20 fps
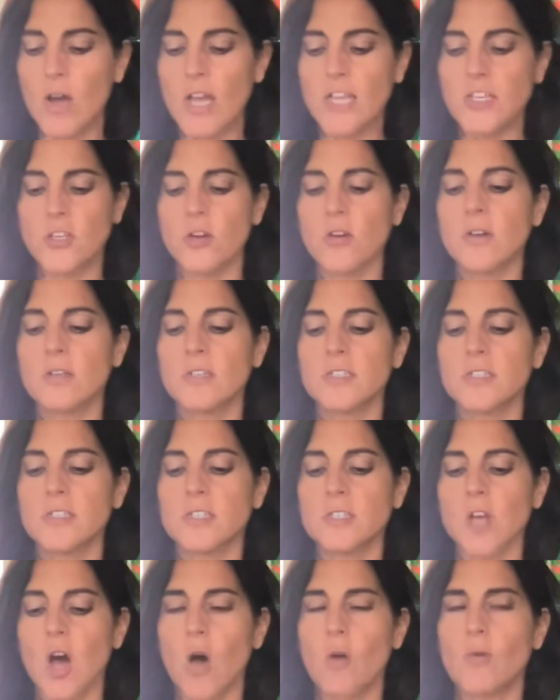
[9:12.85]
And Uranus
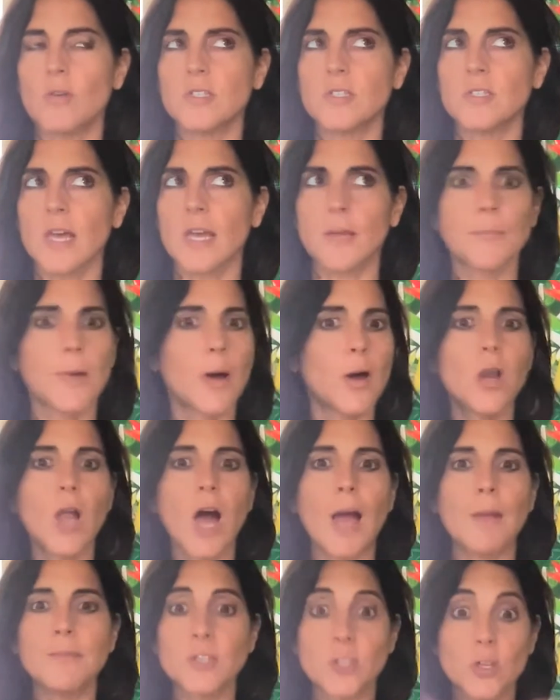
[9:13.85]
is always like, but
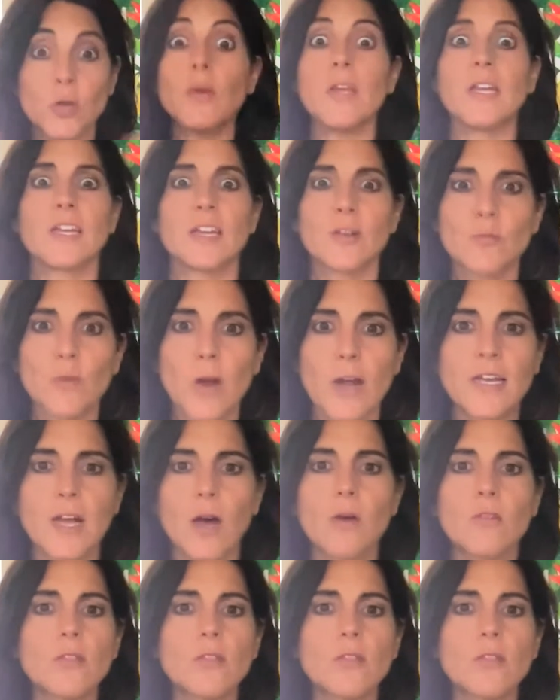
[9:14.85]
I'm doing it right now.